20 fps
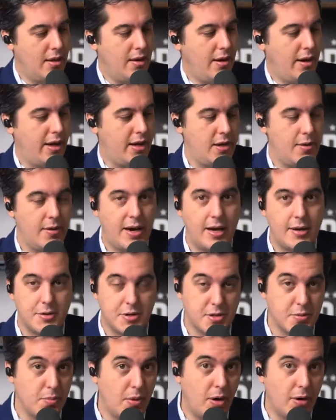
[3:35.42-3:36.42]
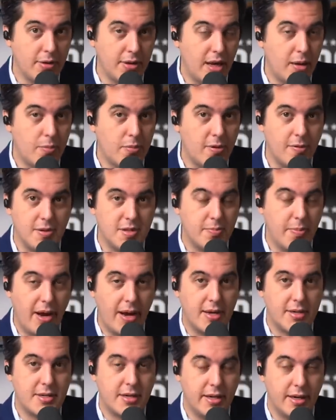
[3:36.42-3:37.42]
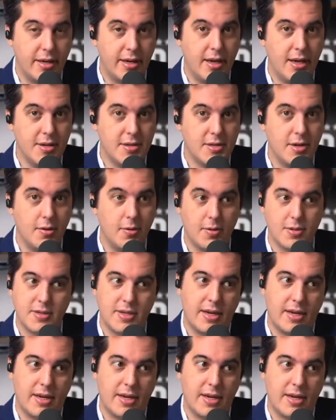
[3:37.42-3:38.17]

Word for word: And you had a small number of Spanish conquistadors,